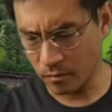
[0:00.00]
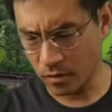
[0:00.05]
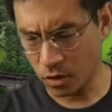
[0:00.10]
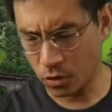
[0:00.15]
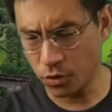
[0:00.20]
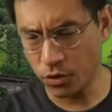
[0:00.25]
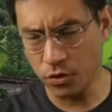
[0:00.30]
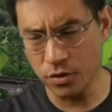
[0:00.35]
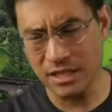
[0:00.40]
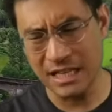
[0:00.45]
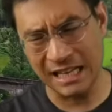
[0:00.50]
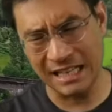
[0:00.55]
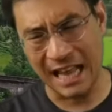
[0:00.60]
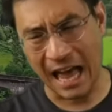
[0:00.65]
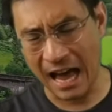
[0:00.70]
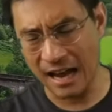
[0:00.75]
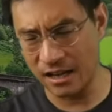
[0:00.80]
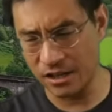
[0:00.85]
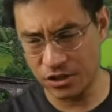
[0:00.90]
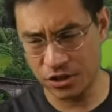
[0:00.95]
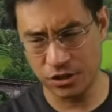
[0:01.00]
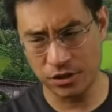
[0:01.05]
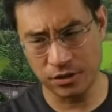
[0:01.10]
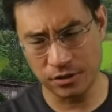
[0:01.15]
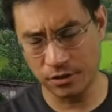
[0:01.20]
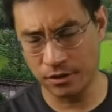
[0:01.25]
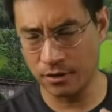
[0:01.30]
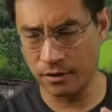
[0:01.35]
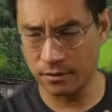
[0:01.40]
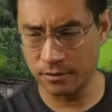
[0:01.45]
use an
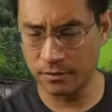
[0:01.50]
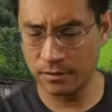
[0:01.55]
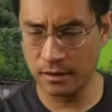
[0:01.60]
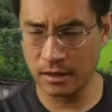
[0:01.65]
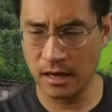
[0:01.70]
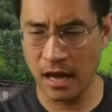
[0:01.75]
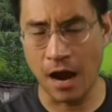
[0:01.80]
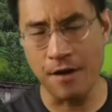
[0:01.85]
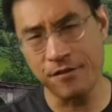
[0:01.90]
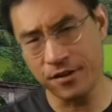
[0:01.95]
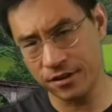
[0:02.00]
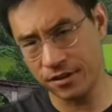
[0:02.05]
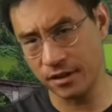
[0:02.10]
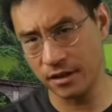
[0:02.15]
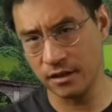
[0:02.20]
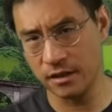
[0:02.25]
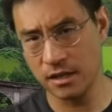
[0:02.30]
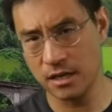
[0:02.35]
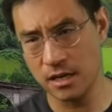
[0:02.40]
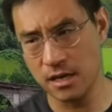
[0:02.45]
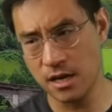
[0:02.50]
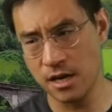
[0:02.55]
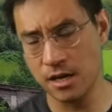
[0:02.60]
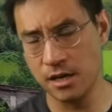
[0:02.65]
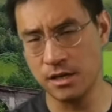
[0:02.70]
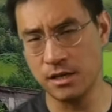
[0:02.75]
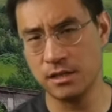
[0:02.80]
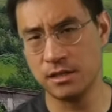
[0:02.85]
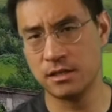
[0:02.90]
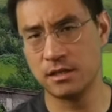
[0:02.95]
analogy, everything
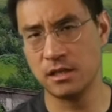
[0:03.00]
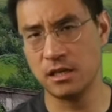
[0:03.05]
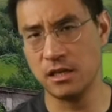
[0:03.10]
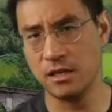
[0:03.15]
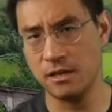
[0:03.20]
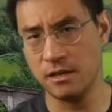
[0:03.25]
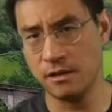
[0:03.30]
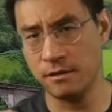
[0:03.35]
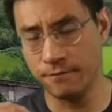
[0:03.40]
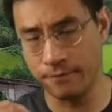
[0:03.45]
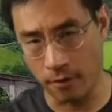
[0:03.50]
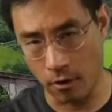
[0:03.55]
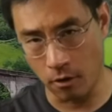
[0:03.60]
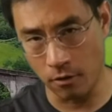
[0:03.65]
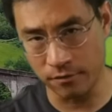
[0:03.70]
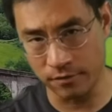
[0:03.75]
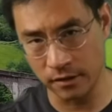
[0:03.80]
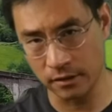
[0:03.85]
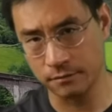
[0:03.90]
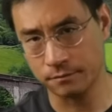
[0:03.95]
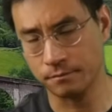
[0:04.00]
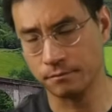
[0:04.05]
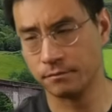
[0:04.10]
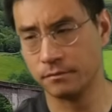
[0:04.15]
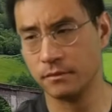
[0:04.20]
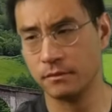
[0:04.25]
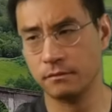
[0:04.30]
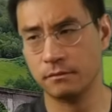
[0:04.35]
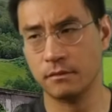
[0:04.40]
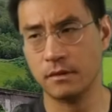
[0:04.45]
is evolving,
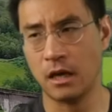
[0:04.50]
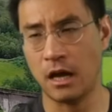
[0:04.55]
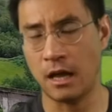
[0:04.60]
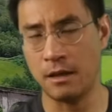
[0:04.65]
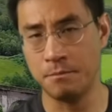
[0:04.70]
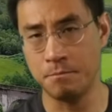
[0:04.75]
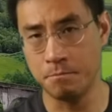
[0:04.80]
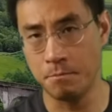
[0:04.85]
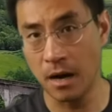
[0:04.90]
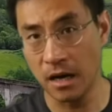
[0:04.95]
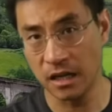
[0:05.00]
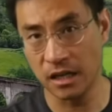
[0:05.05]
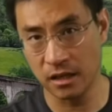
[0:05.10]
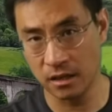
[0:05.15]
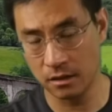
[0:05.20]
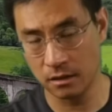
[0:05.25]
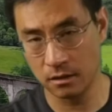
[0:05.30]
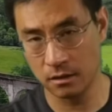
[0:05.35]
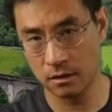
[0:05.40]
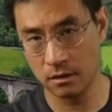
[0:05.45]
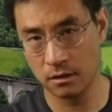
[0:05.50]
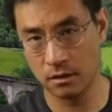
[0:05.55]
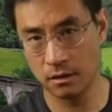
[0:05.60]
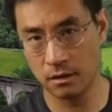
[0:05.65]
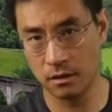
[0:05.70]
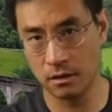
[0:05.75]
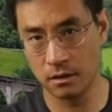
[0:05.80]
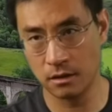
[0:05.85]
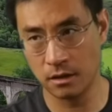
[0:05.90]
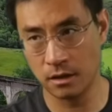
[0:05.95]
and money
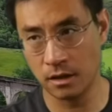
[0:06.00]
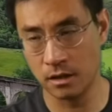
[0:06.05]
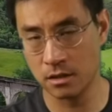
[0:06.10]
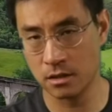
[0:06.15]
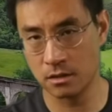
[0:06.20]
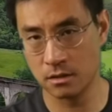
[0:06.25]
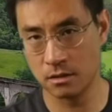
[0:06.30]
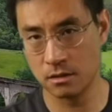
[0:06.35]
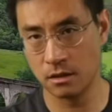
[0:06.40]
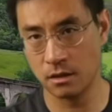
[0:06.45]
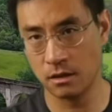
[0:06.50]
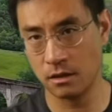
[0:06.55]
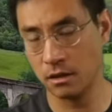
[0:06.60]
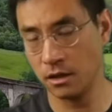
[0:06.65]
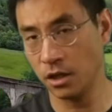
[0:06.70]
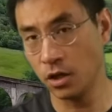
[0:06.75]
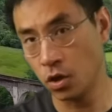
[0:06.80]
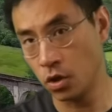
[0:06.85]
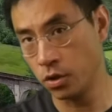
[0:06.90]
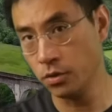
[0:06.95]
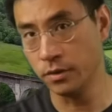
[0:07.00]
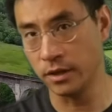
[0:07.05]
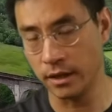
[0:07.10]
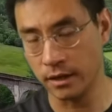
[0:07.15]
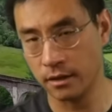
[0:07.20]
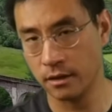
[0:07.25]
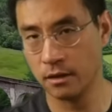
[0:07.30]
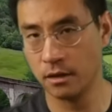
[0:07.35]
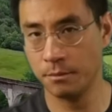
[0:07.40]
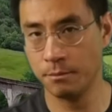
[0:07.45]
is
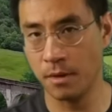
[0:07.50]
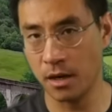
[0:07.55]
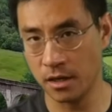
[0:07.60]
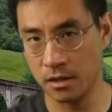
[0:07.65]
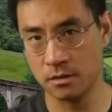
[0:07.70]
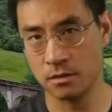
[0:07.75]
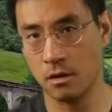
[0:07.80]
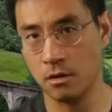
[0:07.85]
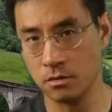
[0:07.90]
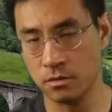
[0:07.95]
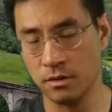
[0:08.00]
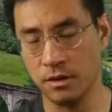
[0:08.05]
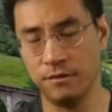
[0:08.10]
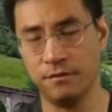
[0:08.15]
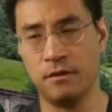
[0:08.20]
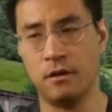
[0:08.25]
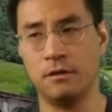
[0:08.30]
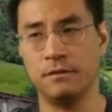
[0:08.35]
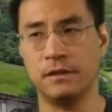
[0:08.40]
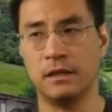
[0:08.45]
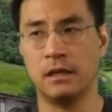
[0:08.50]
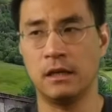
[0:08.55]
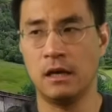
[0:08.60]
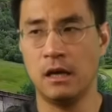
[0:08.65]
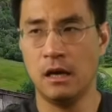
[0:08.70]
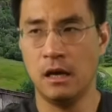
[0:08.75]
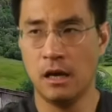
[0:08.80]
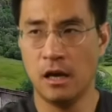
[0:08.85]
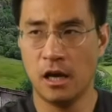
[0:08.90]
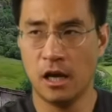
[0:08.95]
included. Money is also evolving.
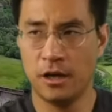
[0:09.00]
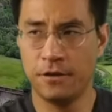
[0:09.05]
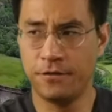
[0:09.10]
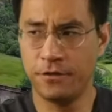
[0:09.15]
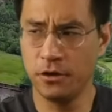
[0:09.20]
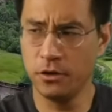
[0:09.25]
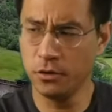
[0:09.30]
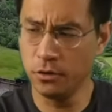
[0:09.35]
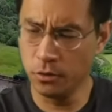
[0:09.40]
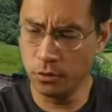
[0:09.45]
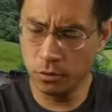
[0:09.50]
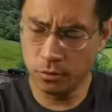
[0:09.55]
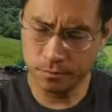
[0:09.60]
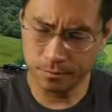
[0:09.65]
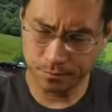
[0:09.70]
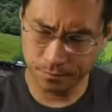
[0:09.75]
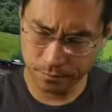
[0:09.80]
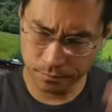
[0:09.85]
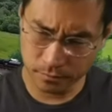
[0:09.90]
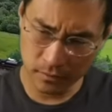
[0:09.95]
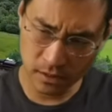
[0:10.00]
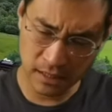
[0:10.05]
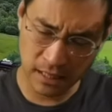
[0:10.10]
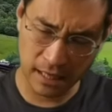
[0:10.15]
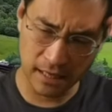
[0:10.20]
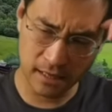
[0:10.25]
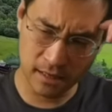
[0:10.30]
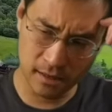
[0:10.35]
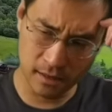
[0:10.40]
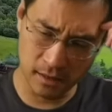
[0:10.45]
If you
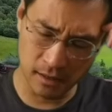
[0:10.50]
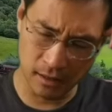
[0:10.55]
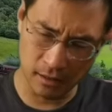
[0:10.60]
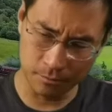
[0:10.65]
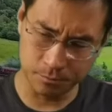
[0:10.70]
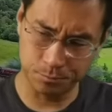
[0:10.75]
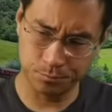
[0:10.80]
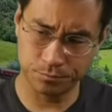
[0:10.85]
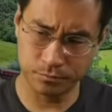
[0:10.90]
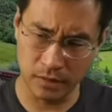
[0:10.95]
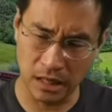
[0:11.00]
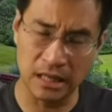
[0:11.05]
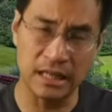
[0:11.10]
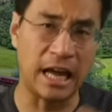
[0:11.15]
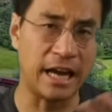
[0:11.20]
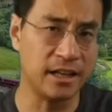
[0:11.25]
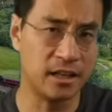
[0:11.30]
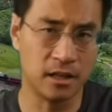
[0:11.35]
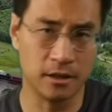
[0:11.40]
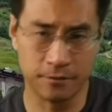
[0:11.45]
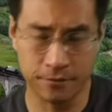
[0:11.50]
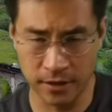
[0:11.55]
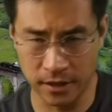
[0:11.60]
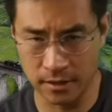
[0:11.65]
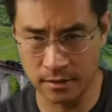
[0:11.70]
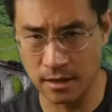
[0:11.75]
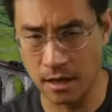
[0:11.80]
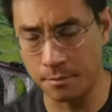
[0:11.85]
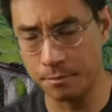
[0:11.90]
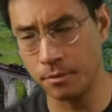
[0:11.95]
take lighting, for
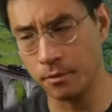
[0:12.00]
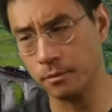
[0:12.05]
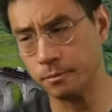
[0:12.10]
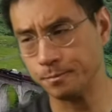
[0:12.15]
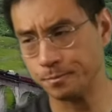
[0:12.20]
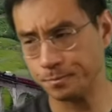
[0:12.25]
example,